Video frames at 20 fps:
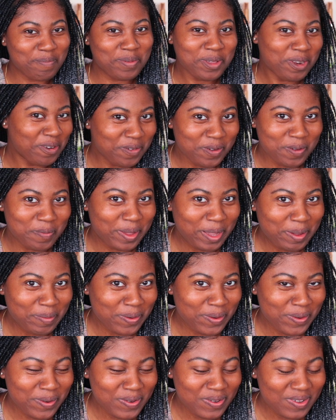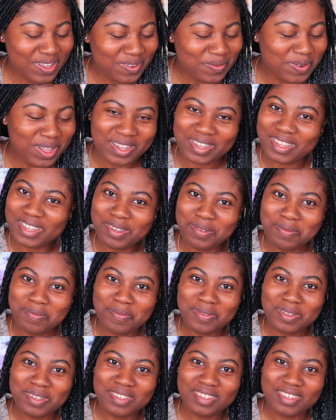beautiful people.
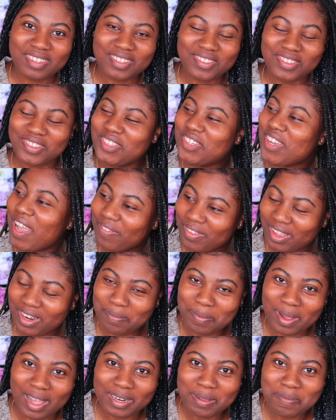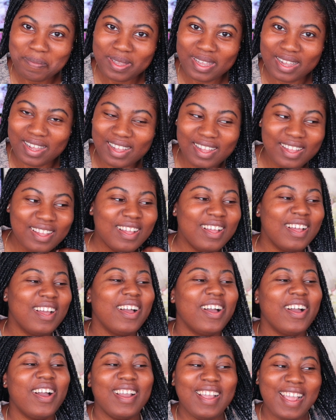Welcome to Afrodite by Olympia.
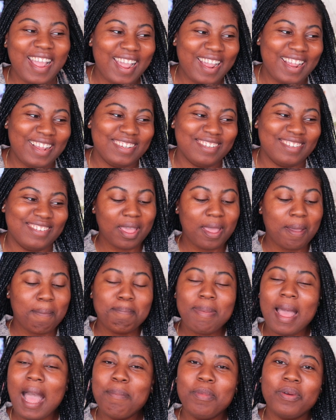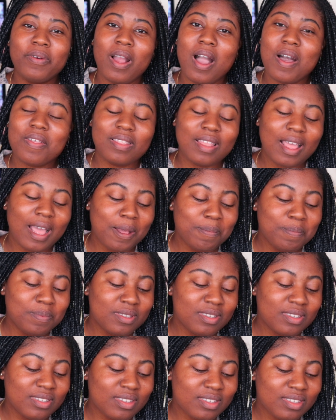Okay. Pat McGrath
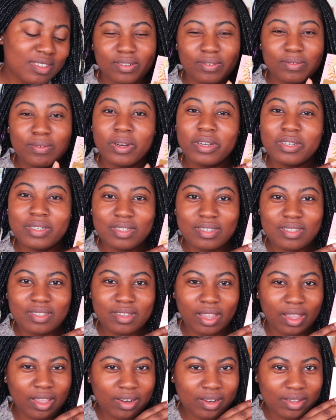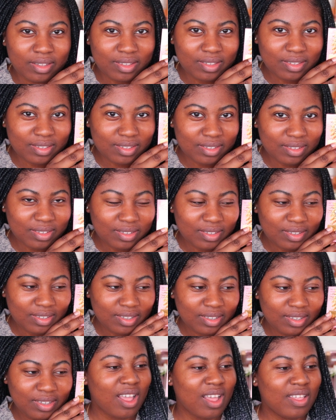Labs Rose Decadence.
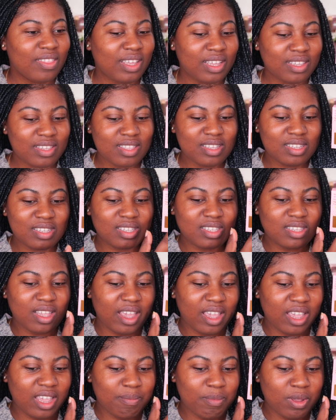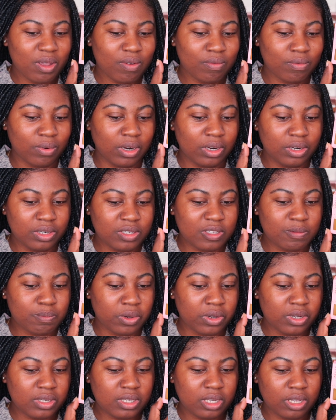These are the same rose
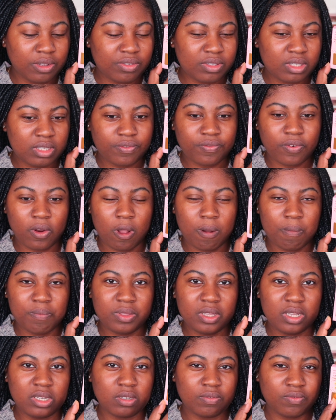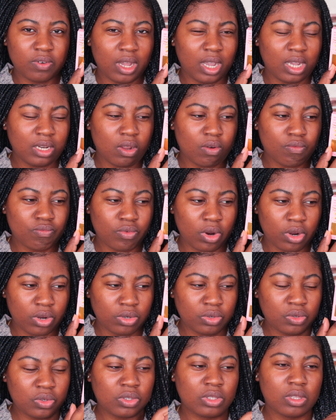motifs from the Divine
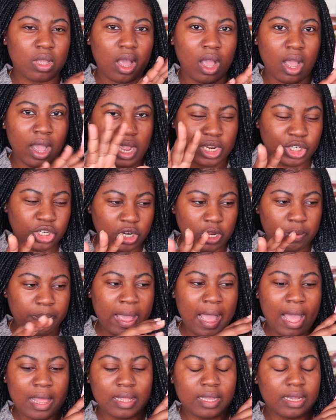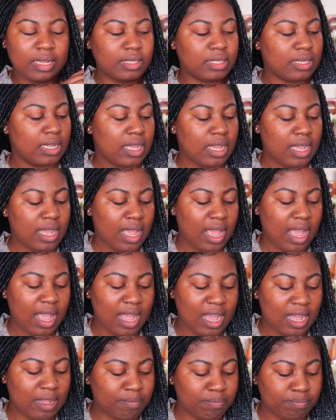Rose eyeshadow palette.
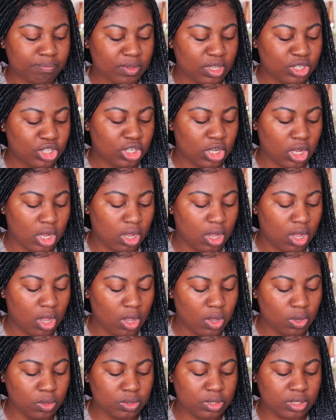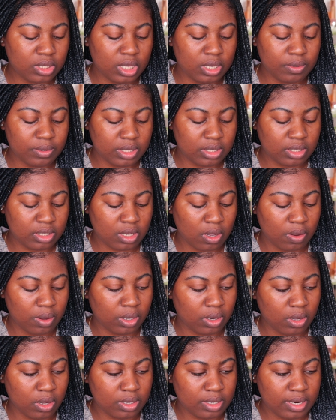She got a whole series
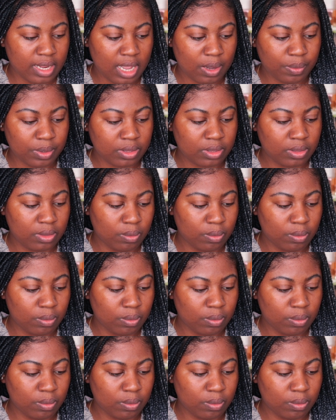going on now with